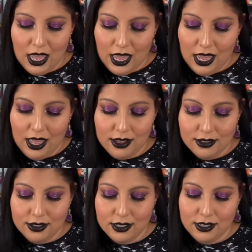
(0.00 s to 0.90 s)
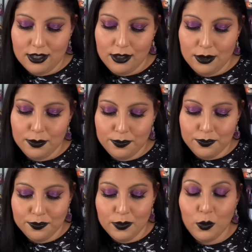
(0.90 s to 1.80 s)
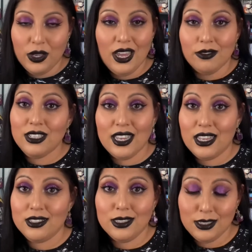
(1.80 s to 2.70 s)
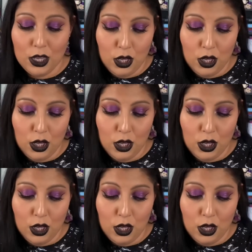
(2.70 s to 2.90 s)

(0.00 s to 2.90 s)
and we have to guess